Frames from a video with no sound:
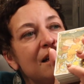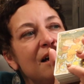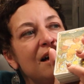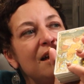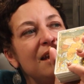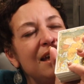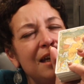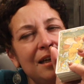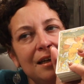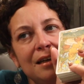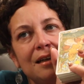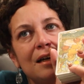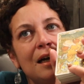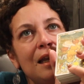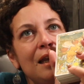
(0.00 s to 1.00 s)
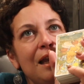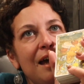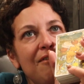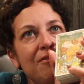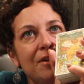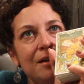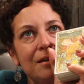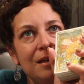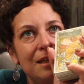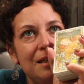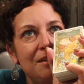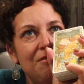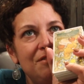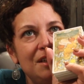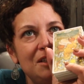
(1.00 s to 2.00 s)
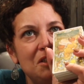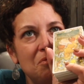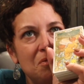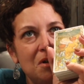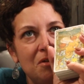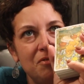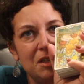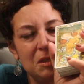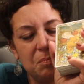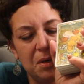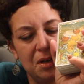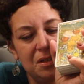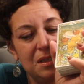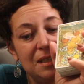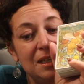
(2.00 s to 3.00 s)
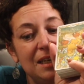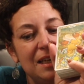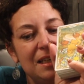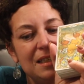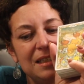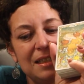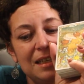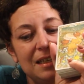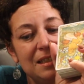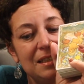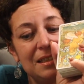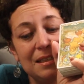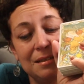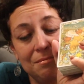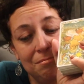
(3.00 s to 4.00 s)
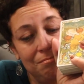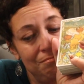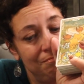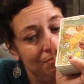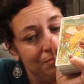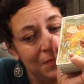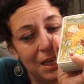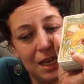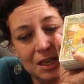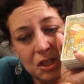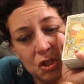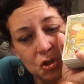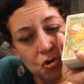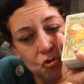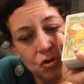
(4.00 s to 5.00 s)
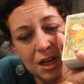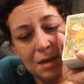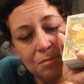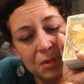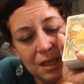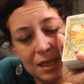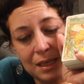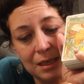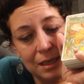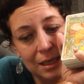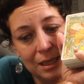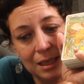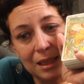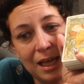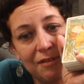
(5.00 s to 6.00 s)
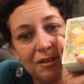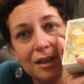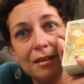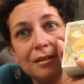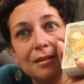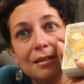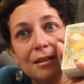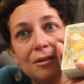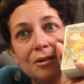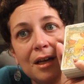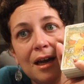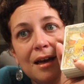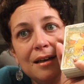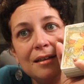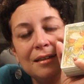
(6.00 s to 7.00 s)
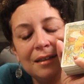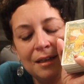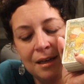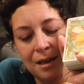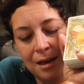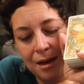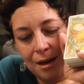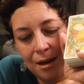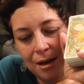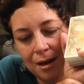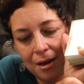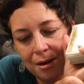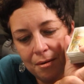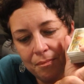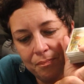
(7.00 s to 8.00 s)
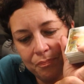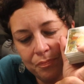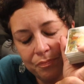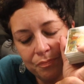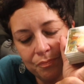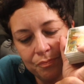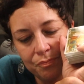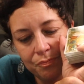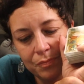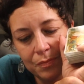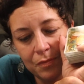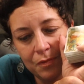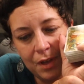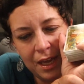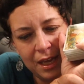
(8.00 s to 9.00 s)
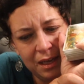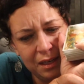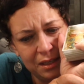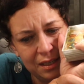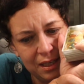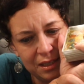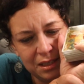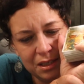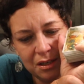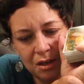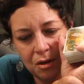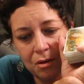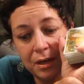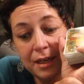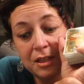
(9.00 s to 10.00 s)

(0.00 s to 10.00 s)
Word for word: cunning, clever individual. This person is is extremely clever, okay? Um, egotistical,